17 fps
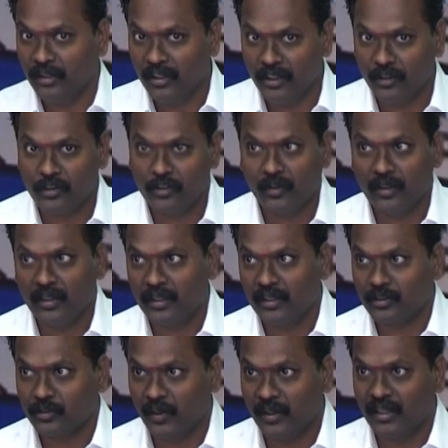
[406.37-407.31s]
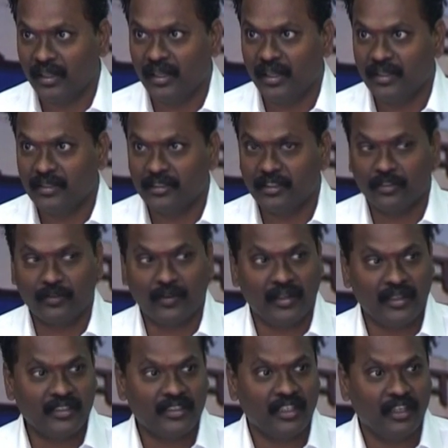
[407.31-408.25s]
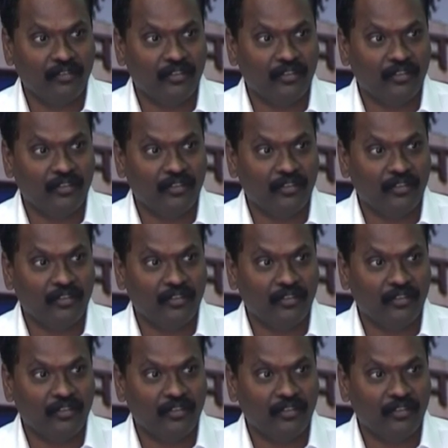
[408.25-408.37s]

individual SWOT analysis for each and